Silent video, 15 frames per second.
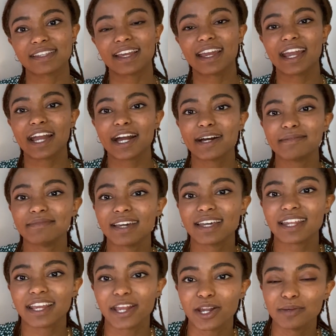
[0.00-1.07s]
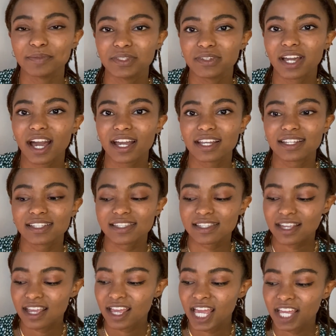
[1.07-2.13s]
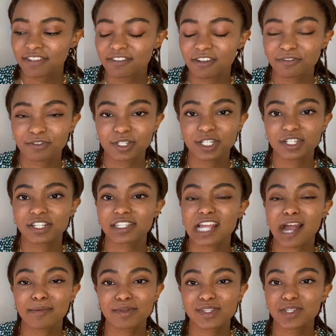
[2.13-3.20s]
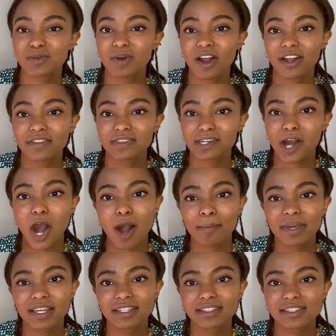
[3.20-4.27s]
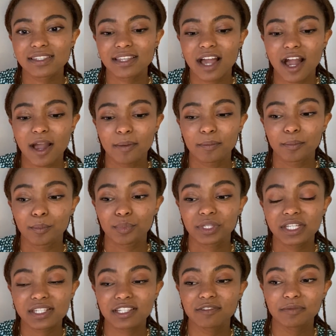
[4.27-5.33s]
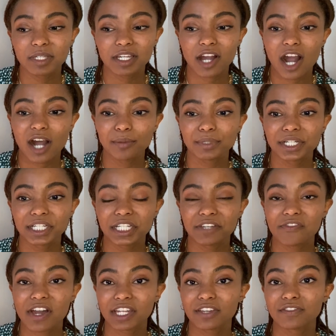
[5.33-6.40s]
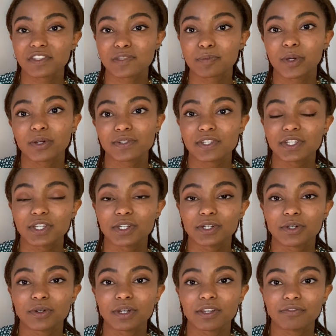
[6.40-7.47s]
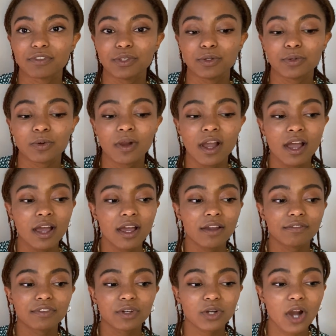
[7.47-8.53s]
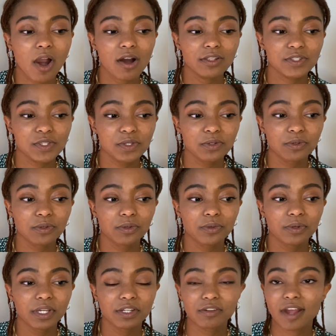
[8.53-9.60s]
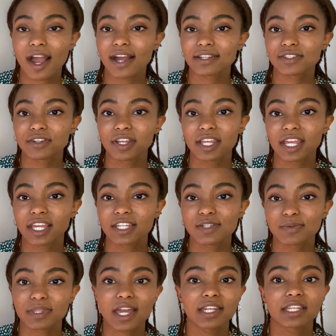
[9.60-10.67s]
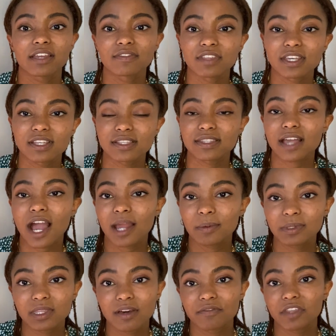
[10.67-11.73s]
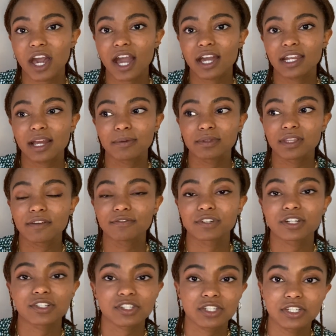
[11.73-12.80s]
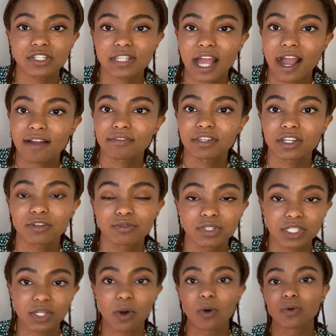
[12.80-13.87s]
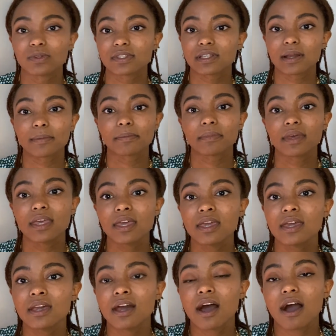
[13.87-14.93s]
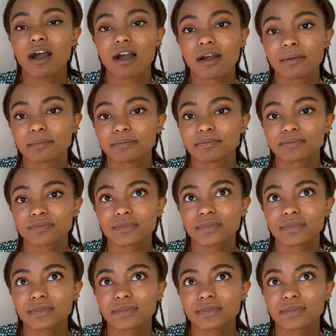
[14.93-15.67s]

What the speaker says: I am, and I hope you guys feel free to just come as you are in the comments. Please leave me a comment if any of this spoke to you. If you feel called to interact or engage with any of this, I would love that. I would love for us to just have like a really wholesome I'm